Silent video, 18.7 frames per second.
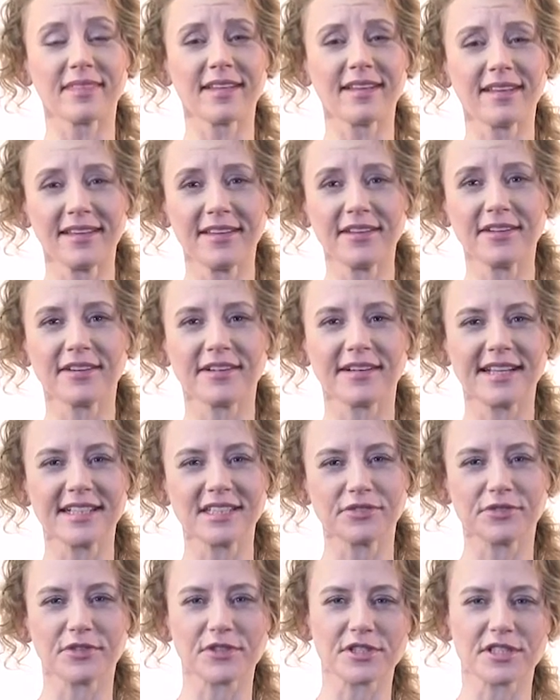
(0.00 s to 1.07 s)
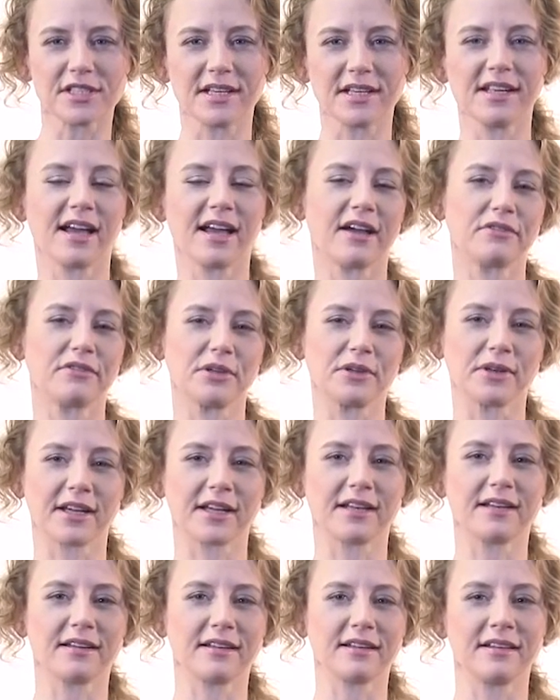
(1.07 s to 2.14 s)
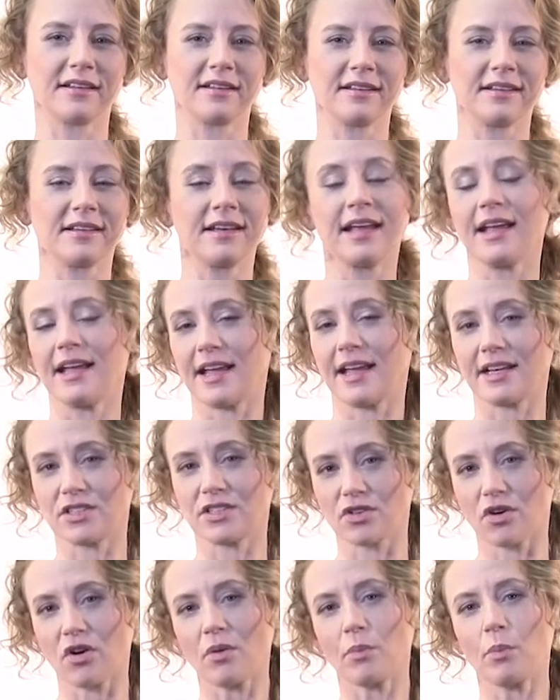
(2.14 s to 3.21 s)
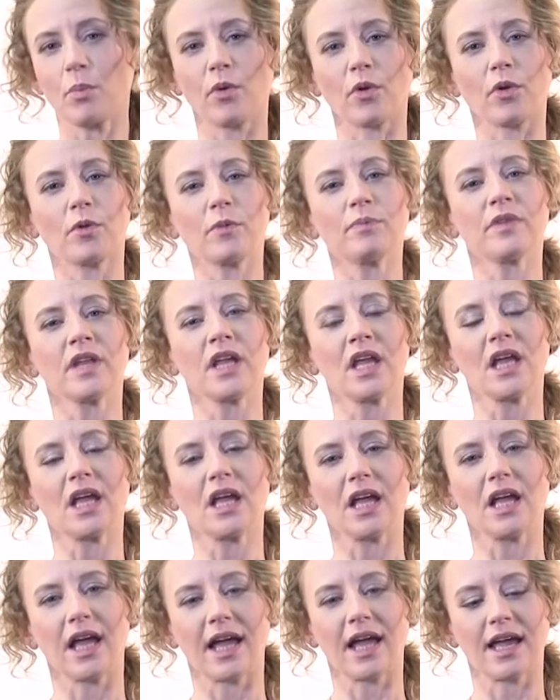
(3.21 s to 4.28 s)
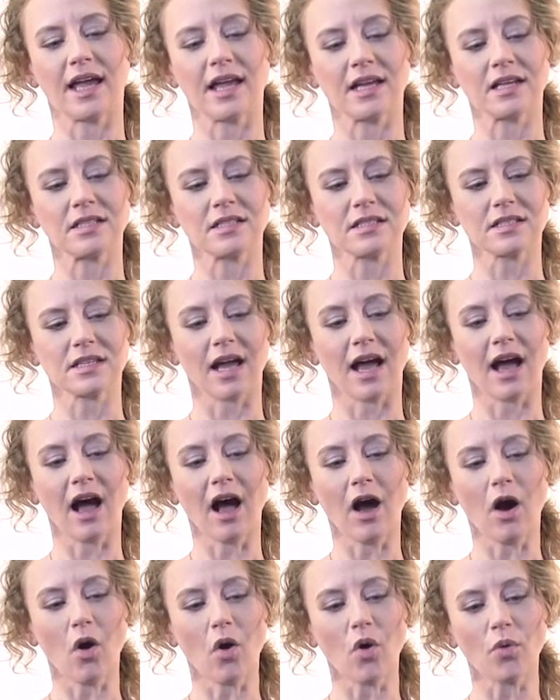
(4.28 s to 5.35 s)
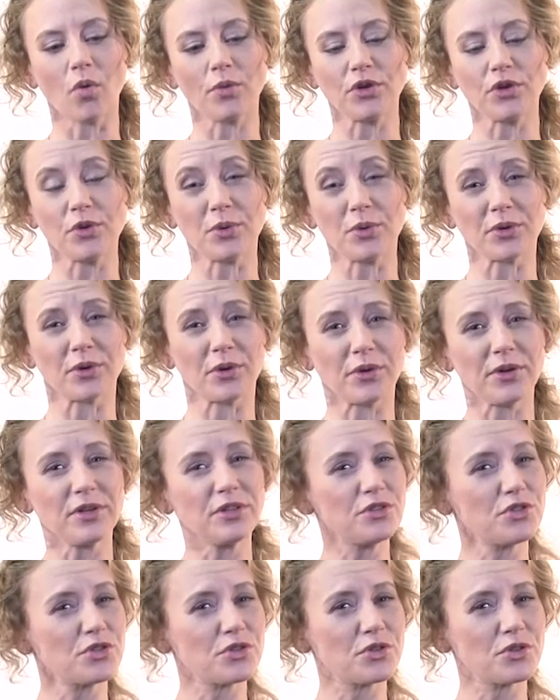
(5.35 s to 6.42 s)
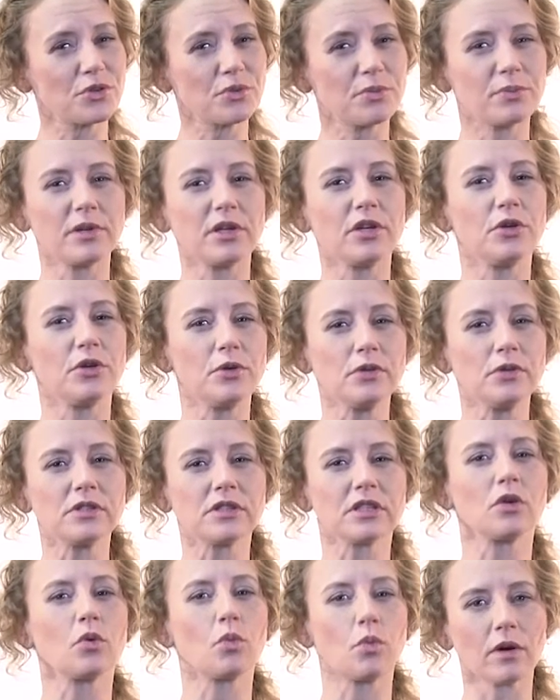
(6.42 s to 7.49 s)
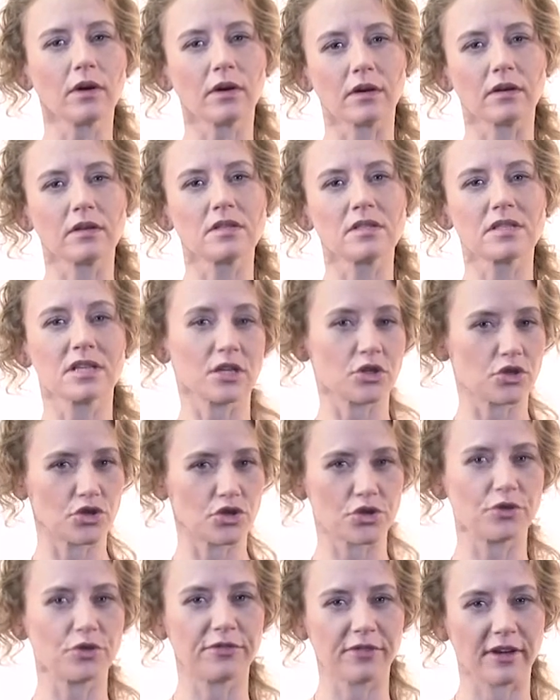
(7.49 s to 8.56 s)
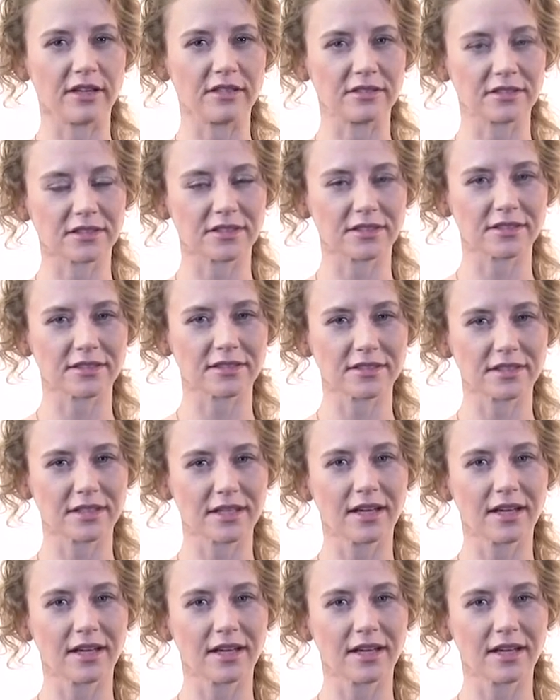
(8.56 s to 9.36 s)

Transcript: here, let's firstly have a look at an example and how you're going to be using words in two phases.